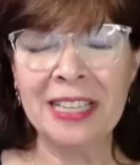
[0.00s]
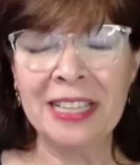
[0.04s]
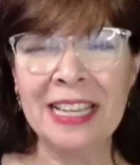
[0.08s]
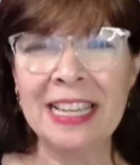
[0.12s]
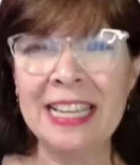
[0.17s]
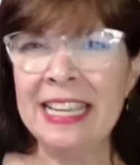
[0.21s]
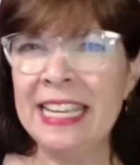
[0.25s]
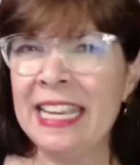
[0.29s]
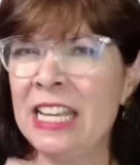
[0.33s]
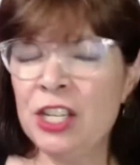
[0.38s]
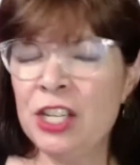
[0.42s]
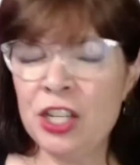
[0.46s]

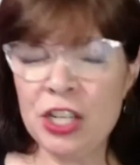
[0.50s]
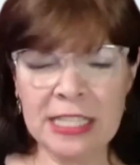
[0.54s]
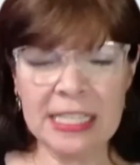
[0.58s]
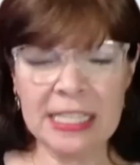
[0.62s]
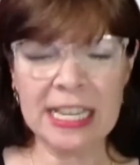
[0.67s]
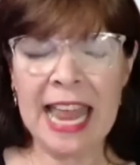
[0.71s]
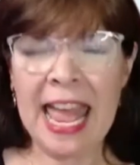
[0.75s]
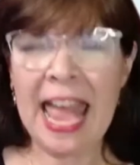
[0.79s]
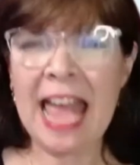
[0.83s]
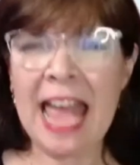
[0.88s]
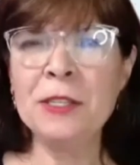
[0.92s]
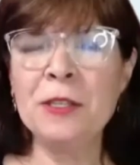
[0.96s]
It
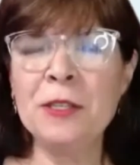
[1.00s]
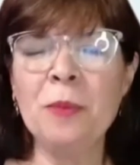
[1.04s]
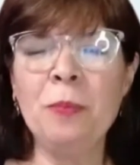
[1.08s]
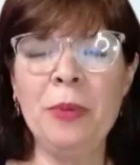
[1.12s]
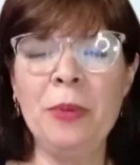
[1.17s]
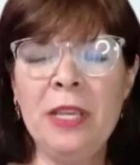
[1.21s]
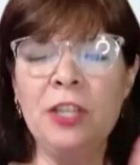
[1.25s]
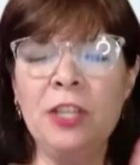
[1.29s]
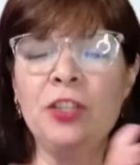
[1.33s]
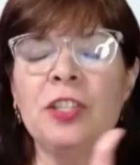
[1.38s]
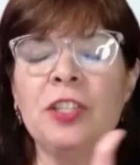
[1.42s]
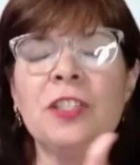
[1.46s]
has to
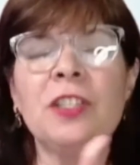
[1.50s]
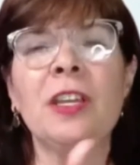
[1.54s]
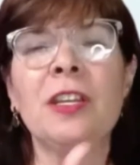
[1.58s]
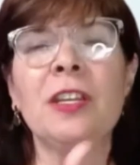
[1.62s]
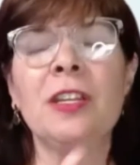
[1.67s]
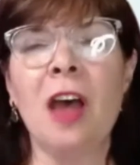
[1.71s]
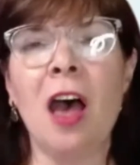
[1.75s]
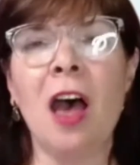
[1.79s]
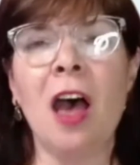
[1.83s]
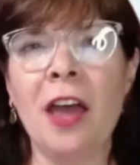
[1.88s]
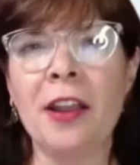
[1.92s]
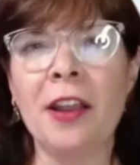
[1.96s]
be just a
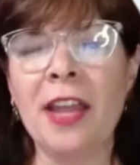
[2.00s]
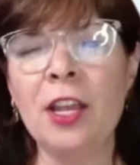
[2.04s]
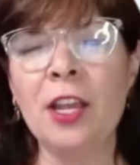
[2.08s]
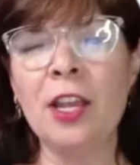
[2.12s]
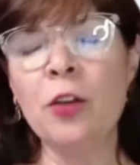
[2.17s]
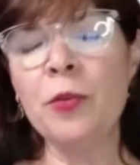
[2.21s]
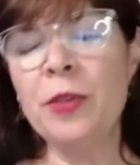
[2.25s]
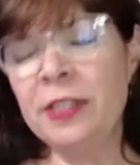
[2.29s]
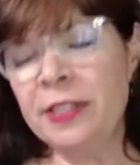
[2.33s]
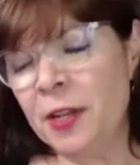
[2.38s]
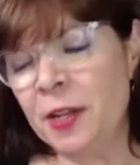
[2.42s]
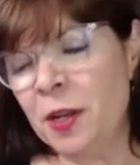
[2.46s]
nod. I
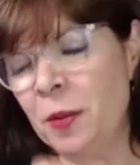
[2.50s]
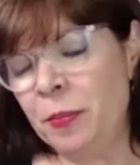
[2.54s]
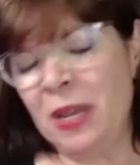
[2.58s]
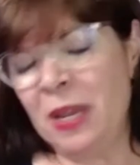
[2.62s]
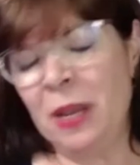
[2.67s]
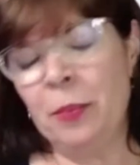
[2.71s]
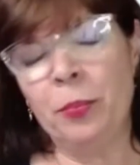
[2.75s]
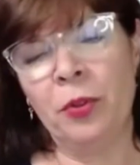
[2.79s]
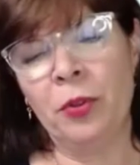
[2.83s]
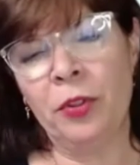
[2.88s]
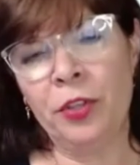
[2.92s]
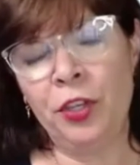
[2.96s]
always say to
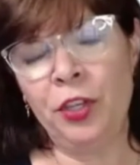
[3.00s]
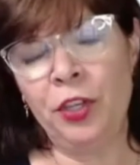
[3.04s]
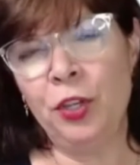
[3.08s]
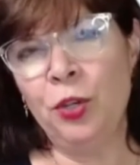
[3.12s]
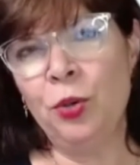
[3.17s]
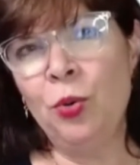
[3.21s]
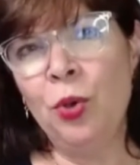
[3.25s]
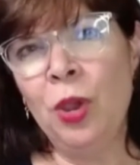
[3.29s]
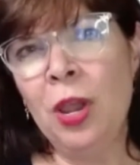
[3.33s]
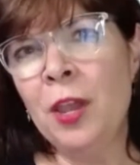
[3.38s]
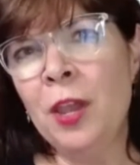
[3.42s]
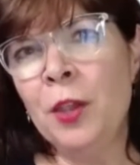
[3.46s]
people,
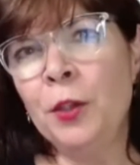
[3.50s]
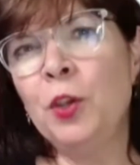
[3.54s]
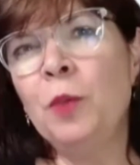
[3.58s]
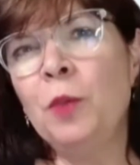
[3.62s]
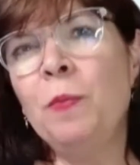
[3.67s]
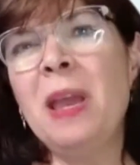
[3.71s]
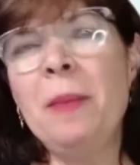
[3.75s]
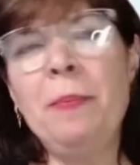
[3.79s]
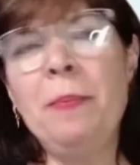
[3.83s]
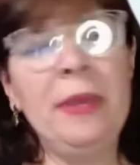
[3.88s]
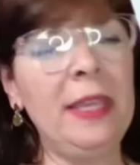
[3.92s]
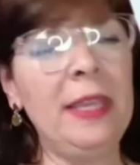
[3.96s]
you
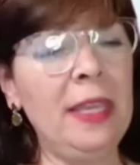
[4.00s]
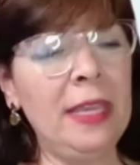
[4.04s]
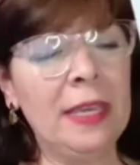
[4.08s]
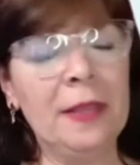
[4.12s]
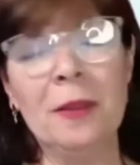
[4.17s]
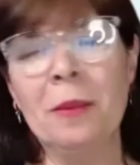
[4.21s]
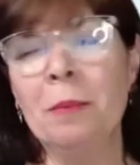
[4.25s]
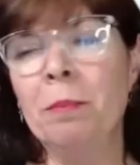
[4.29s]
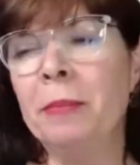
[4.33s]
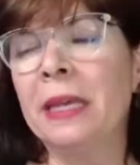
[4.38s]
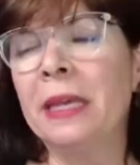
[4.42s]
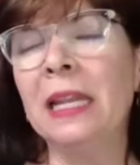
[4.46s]
may be in
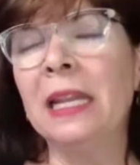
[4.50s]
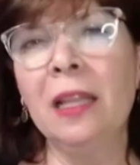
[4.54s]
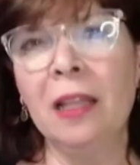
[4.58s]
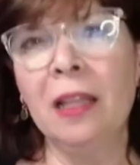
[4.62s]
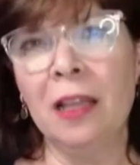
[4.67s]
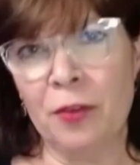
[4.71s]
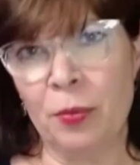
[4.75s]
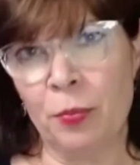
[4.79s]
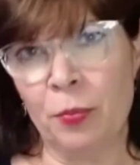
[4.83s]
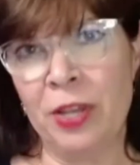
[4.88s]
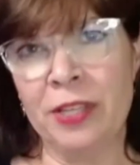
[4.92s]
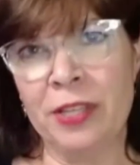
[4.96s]
the middle
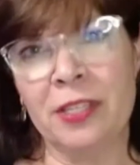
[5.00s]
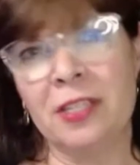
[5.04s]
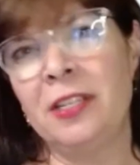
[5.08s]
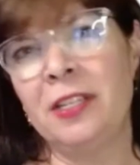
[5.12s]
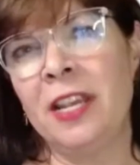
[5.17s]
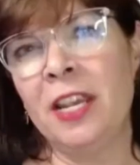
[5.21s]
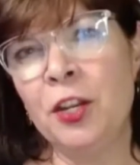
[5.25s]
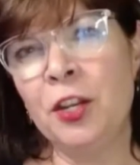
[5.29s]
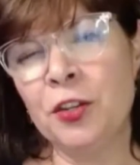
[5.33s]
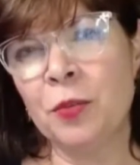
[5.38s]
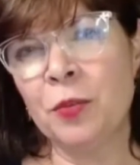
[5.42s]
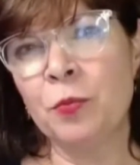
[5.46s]
of a
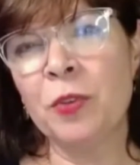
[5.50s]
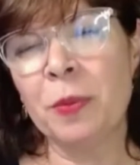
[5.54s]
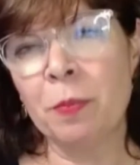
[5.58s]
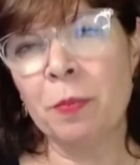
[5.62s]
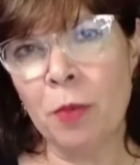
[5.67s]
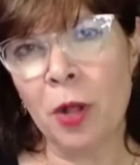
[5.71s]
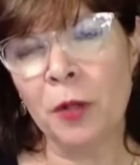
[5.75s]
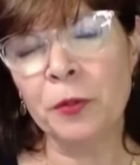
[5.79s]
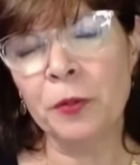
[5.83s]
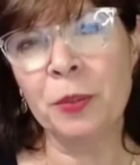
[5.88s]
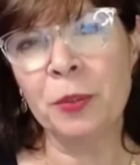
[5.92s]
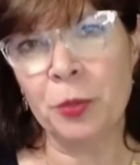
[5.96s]
presentation with
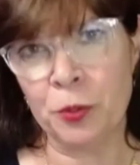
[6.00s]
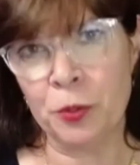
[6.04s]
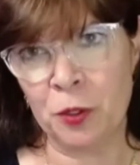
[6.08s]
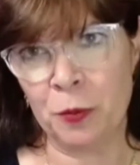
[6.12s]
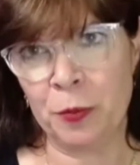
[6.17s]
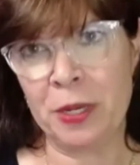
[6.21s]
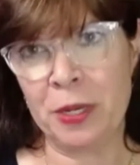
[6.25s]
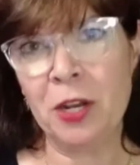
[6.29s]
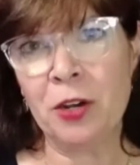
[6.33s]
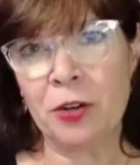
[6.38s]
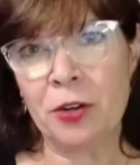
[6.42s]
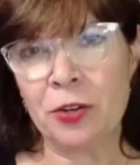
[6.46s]
multiple
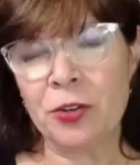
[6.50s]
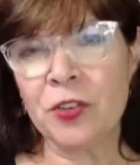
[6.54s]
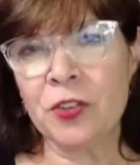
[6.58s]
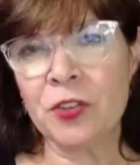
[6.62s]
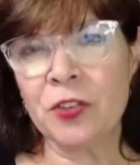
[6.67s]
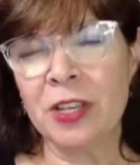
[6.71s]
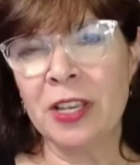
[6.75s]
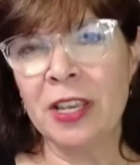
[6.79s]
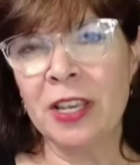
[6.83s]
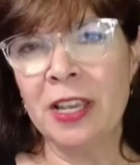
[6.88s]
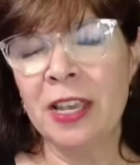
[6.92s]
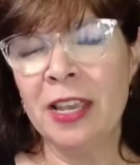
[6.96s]

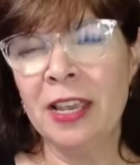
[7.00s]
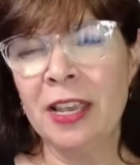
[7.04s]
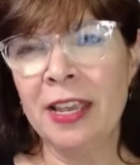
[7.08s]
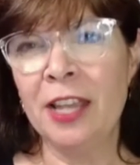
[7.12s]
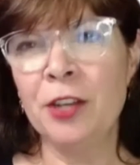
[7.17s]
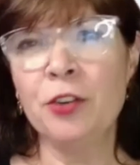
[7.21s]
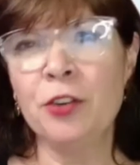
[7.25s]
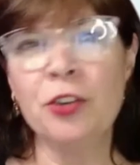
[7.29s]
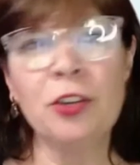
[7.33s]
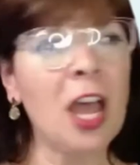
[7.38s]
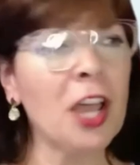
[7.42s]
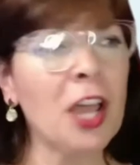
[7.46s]
speakers, and
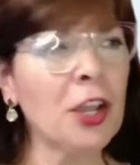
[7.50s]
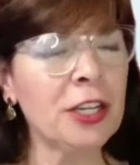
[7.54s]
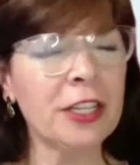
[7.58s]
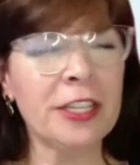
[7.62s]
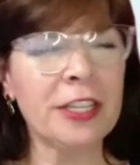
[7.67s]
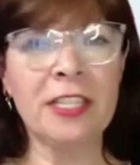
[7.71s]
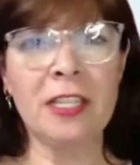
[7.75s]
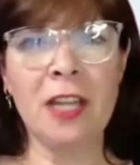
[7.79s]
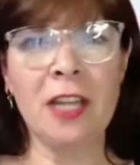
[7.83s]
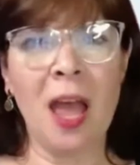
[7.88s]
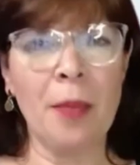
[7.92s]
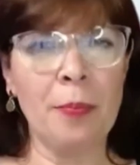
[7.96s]
you're not going to
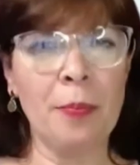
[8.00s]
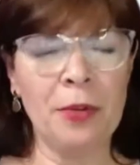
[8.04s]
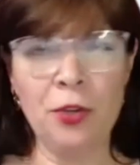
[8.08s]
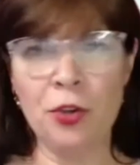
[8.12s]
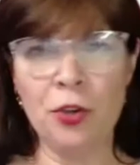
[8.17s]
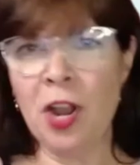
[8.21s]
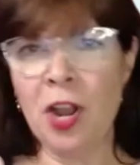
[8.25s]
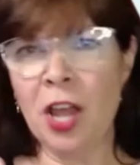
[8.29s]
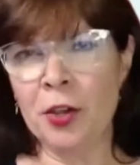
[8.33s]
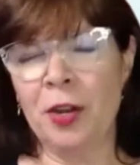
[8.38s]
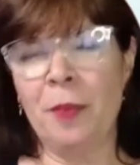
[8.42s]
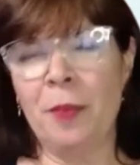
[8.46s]
stop, and you're
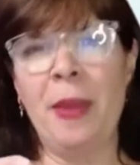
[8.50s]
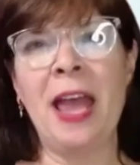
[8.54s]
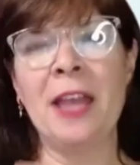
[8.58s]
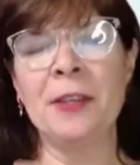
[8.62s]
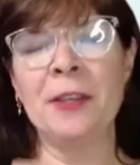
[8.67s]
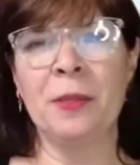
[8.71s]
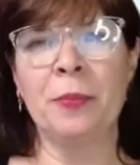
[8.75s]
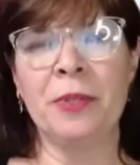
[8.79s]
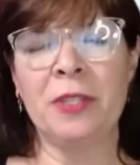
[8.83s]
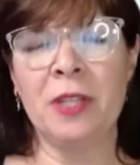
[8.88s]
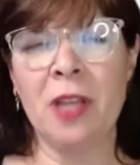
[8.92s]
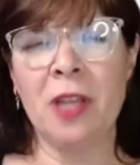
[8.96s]
not going to pass
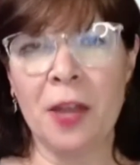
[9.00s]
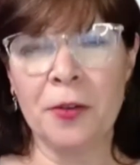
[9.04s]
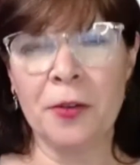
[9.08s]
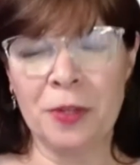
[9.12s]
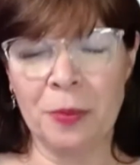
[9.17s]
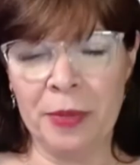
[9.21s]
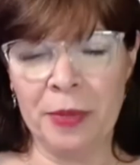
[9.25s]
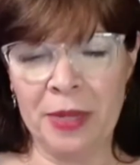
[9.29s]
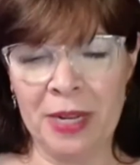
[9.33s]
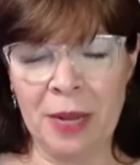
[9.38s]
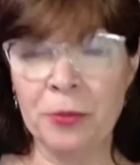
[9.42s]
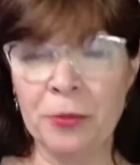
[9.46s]
the baton to
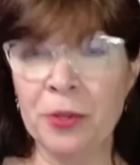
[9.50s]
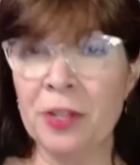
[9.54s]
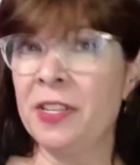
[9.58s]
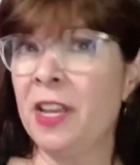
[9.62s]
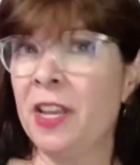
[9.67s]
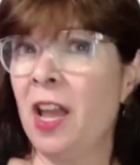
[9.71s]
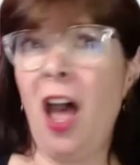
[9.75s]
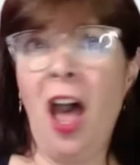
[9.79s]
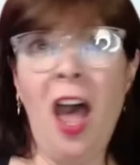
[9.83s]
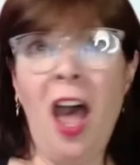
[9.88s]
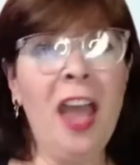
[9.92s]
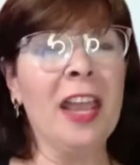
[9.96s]
me, and I'm going to say,
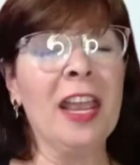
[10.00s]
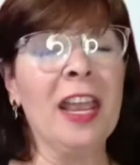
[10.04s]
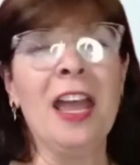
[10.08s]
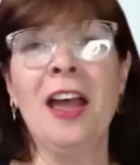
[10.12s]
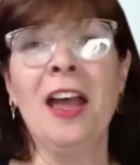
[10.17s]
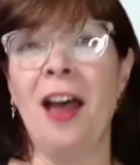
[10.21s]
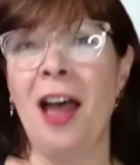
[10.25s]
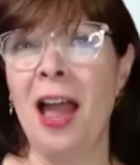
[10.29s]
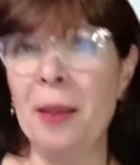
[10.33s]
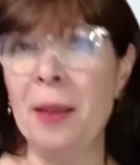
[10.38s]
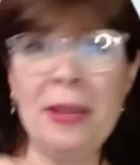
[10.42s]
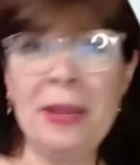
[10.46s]
hi,
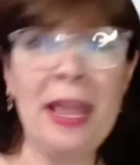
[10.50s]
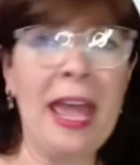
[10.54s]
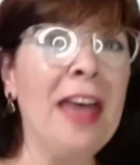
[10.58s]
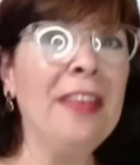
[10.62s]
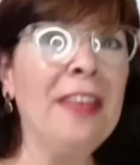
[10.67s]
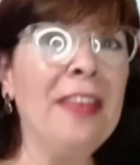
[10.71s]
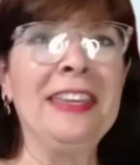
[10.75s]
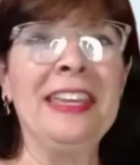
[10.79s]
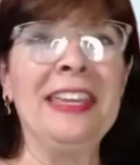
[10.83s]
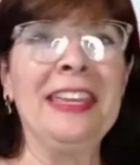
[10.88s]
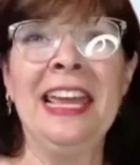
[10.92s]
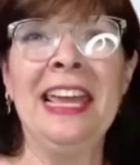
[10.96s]
I'm
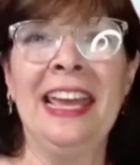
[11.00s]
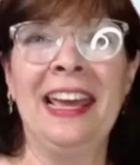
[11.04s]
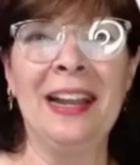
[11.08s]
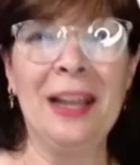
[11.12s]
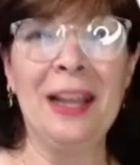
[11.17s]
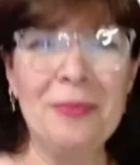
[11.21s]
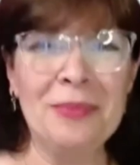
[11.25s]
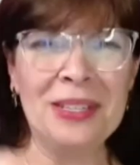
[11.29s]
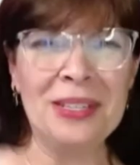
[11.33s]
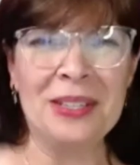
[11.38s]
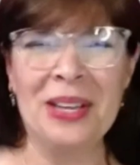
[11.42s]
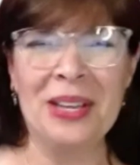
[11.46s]
Kathy. And
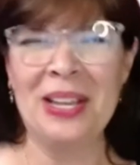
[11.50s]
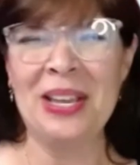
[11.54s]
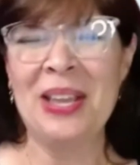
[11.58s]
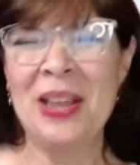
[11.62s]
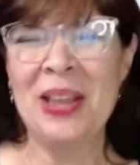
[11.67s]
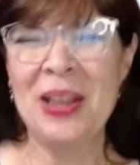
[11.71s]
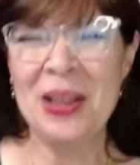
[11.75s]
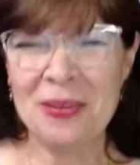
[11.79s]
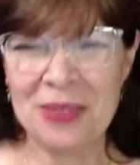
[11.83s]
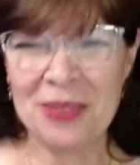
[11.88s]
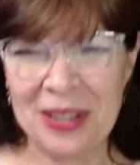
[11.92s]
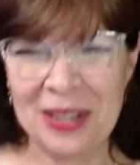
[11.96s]
I'm,
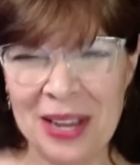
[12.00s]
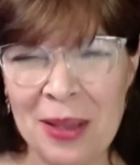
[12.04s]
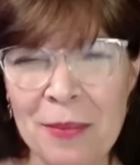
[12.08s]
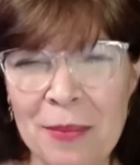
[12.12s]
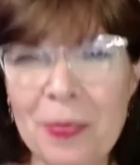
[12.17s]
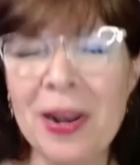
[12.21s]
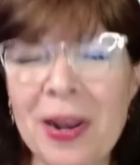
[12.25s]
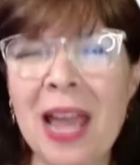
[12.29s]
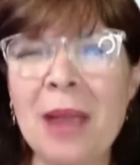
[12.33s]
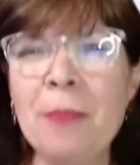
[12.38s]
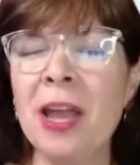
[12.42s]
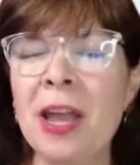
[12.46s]

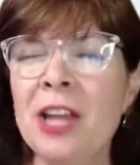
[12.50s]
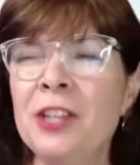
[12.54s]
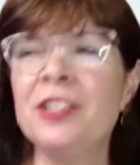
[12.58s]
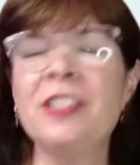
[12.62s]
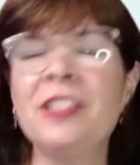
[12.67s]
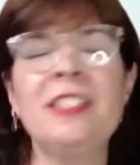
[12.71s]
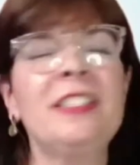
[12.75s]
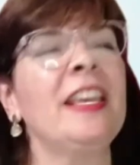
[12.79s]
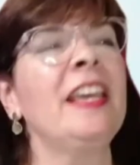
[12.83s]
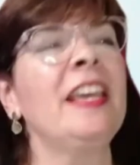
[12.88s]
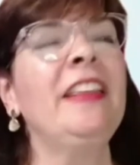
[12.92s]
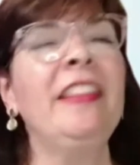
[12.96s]
but I might
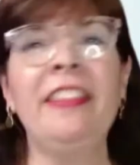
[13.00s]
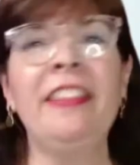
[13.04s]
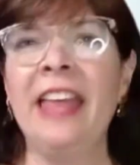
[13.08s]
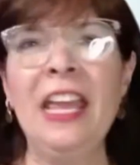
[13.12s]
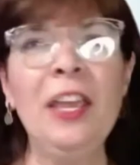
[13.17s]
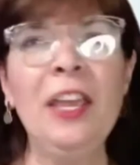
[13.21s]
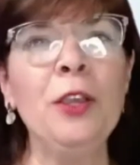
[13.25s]
just say, thank you,